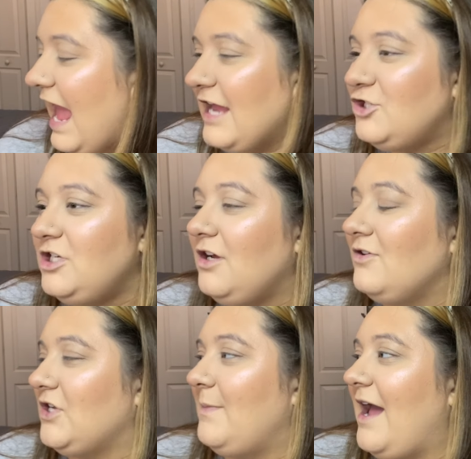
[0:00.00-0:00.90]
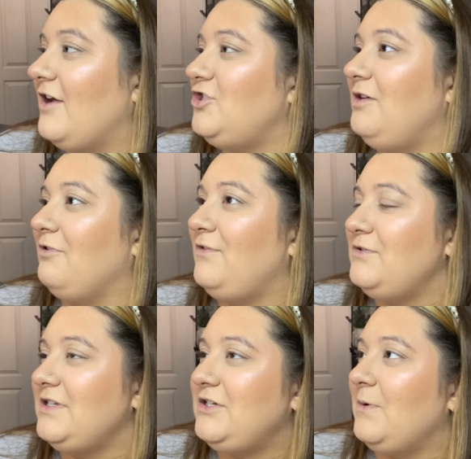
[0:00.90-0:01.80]
And she goes on about how she
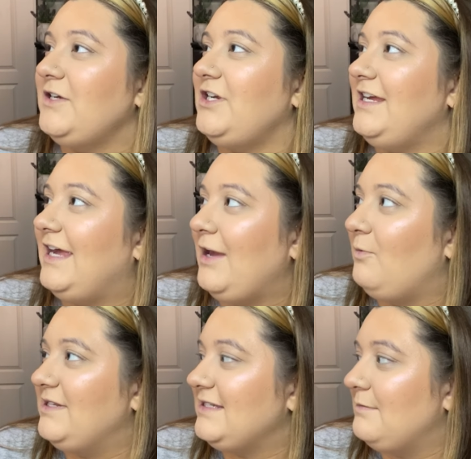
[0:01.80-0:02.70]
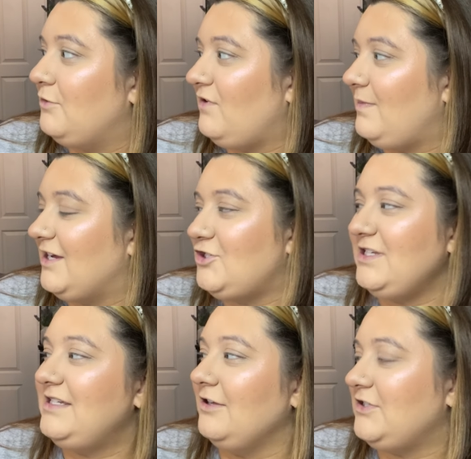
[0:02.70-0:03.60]
refuses to watch any Kate Winslet movie because
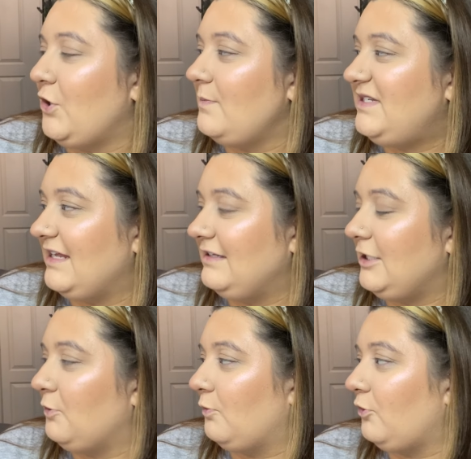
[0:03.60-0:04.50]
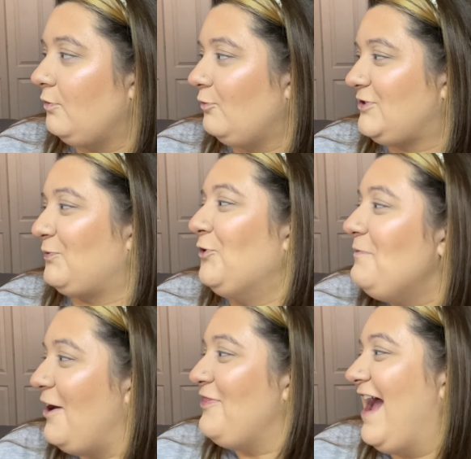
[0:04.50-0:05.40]
she's still so upset that there were room, was
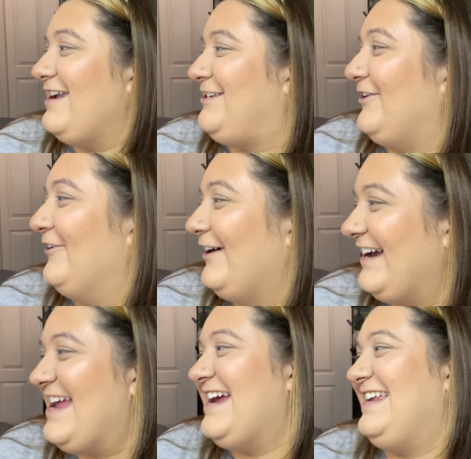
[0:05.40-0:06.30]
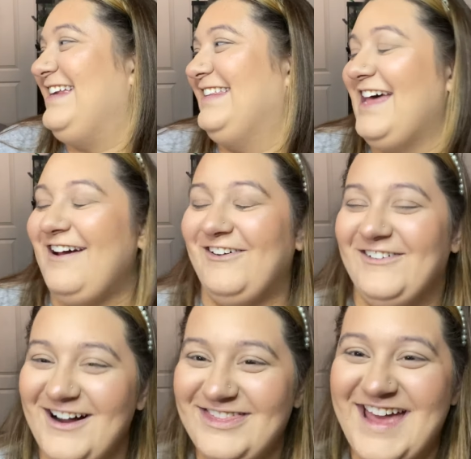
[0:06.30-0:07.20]
room on that door and he didn't let
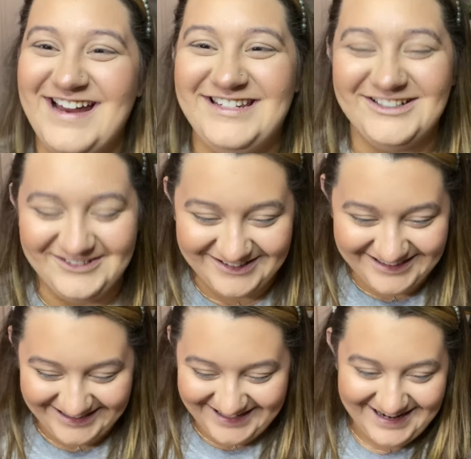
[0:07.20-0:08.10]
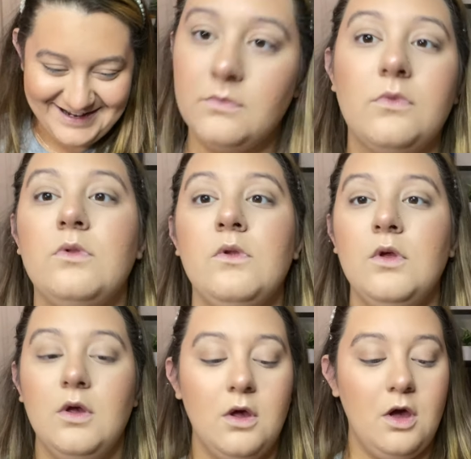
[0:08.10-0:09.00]
her on that door.
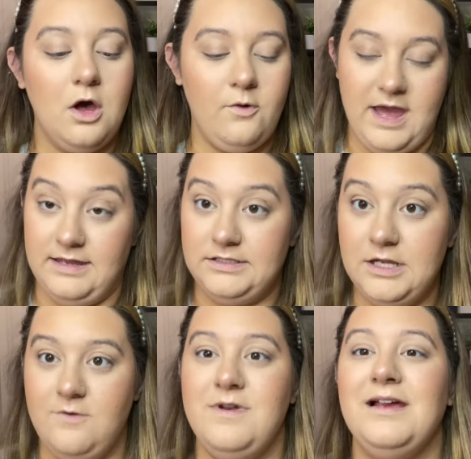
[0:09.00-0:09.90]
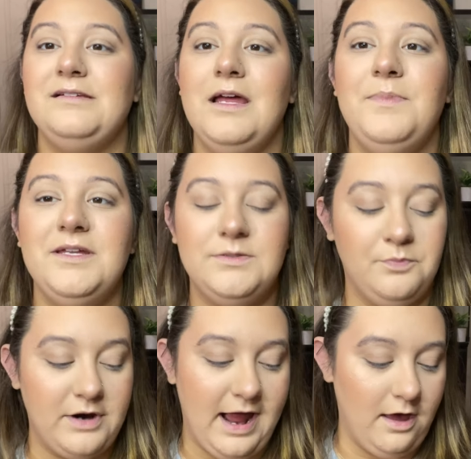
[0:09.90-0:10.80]
Okay, so next up is
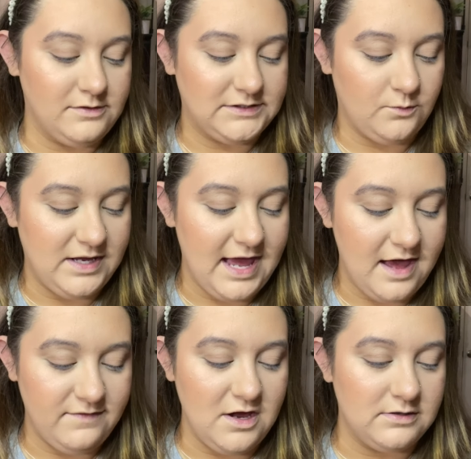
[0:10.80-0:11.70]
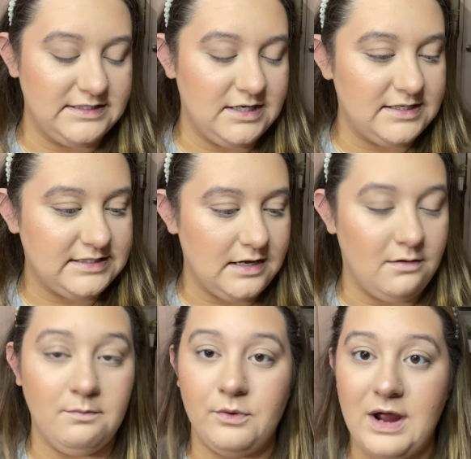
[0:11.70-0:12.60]
brows. We have the
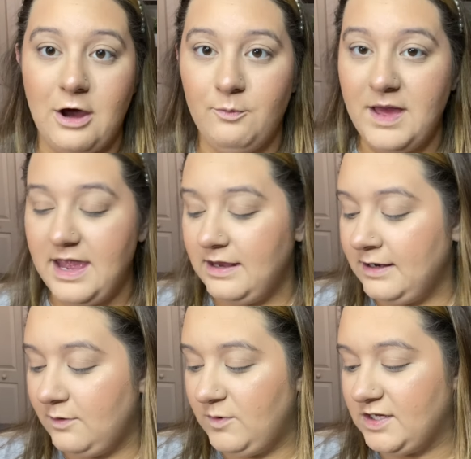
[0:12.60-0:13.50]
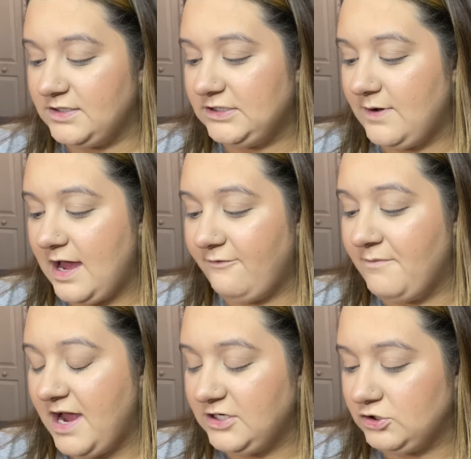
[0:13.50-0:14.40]
Anastasia Brow Pen, and we also have
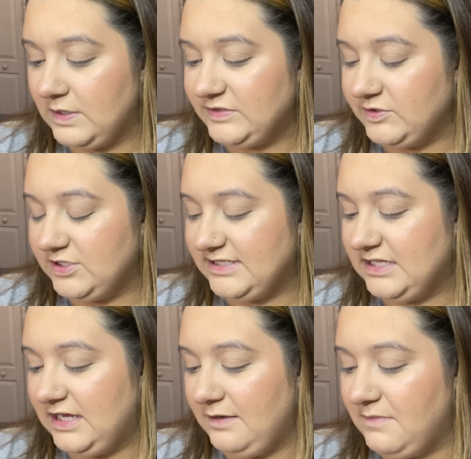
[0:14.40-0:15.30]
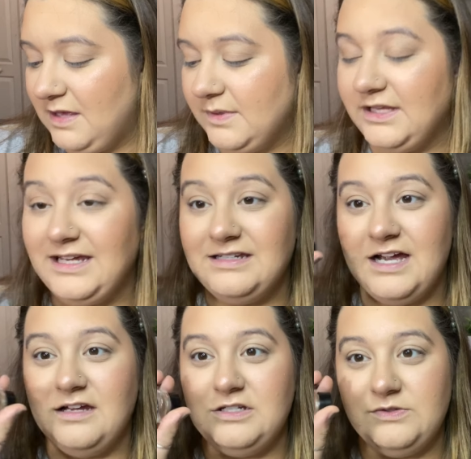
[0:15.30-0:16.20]
My Choice, which is the Maybelline
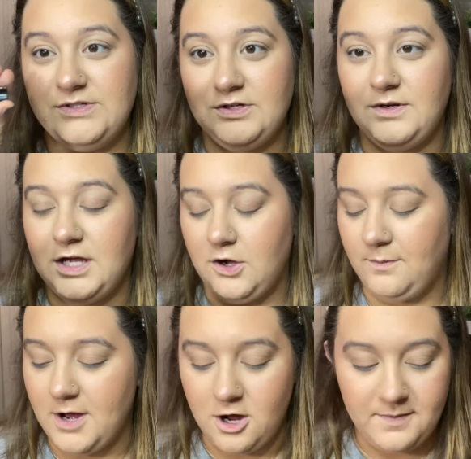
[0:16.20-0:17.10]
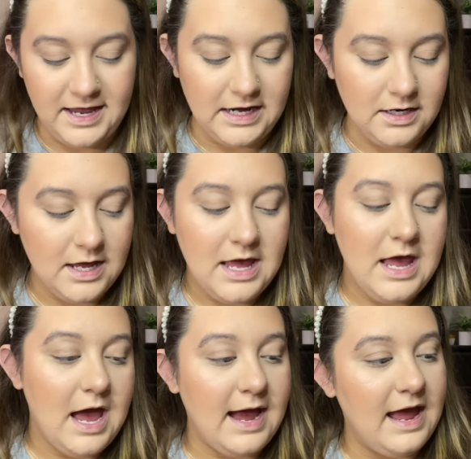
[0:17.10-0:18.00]
Tattoo Studio Pomade.
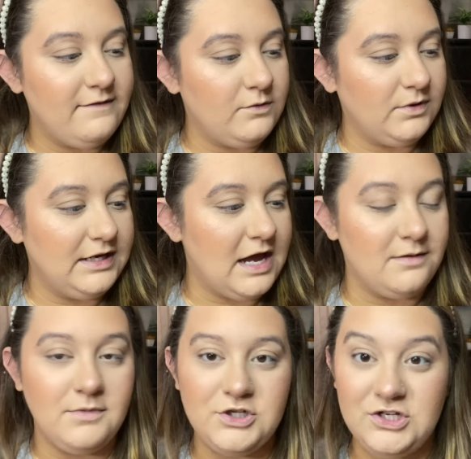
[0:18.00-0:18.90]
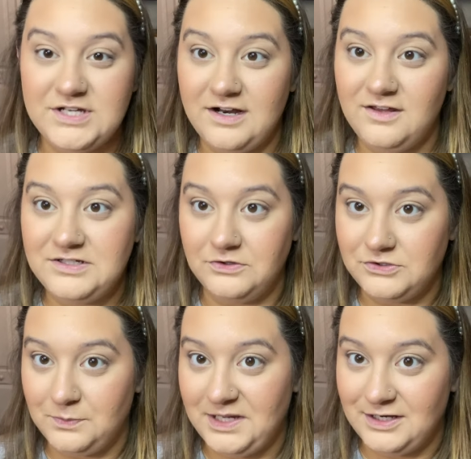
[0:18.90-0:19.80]
I haven't really gotten much use out of this, so
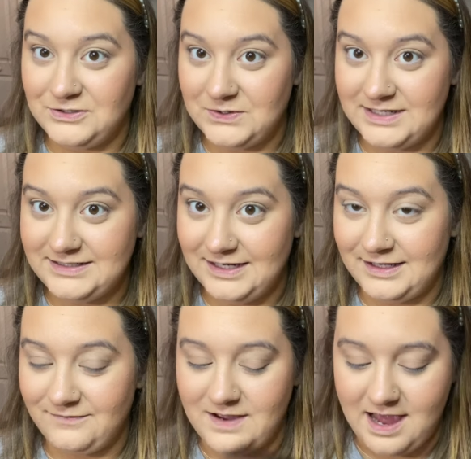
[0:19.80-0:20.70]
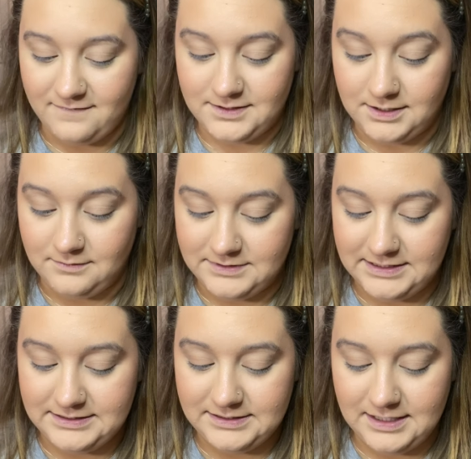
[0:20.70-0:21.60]
this will be interesting if I have to use
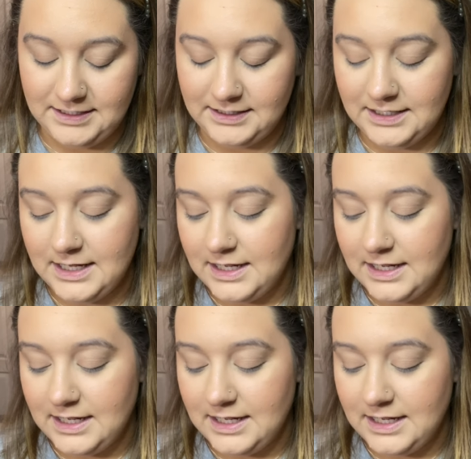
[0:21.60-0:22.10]
this thing.